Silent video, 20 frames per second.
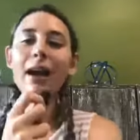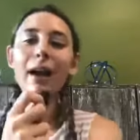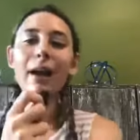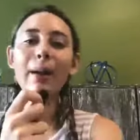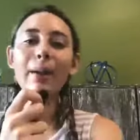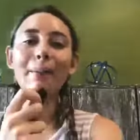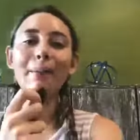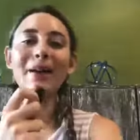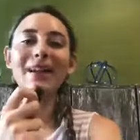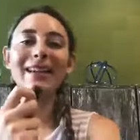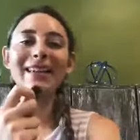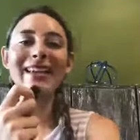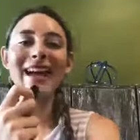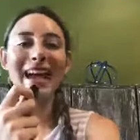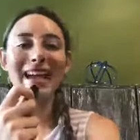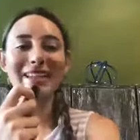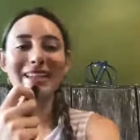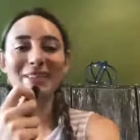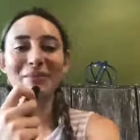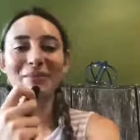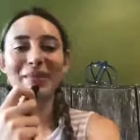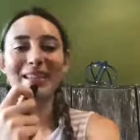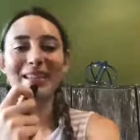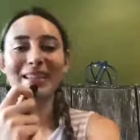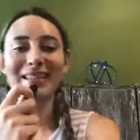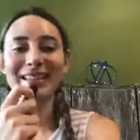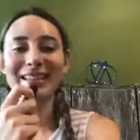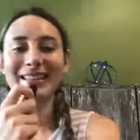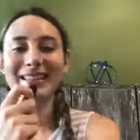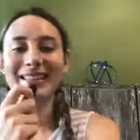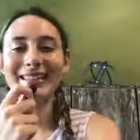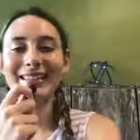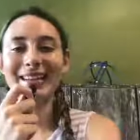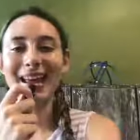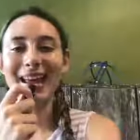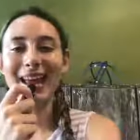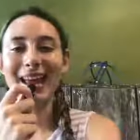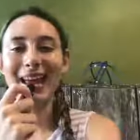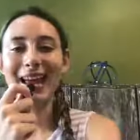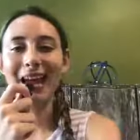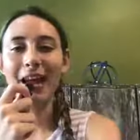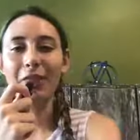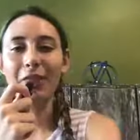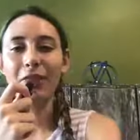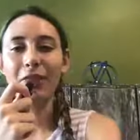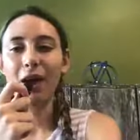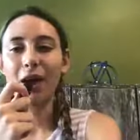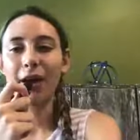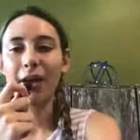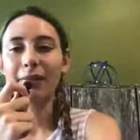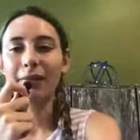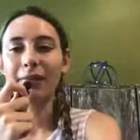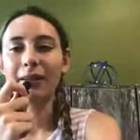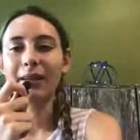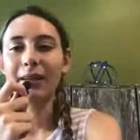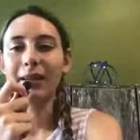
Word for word: Um, but yeah, so basically today I thought